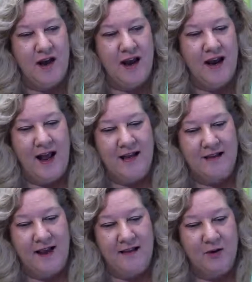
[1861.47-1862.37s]
and I get
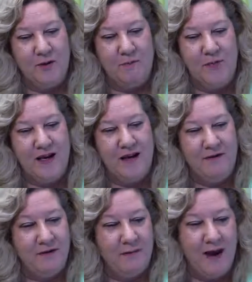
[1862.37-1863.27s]
that little bing
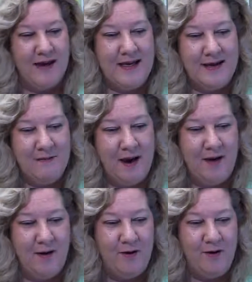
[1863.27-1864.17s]
from my
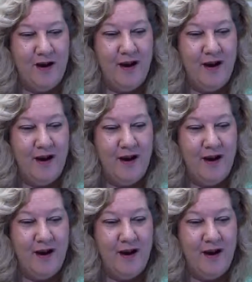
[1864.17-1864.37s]
email